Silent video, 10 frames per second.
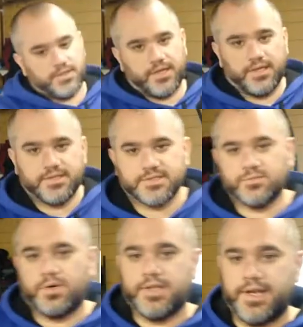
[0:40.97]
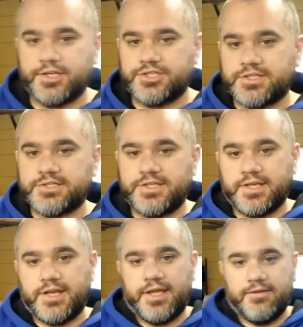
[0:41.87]
And this is one that I just
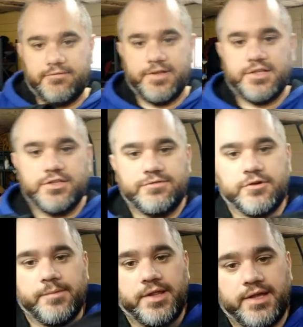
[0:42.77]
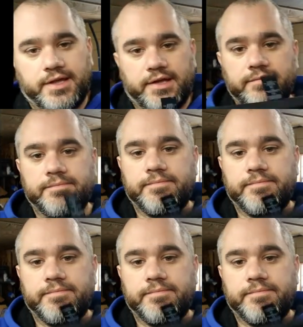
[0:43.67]
did a vintage formula on.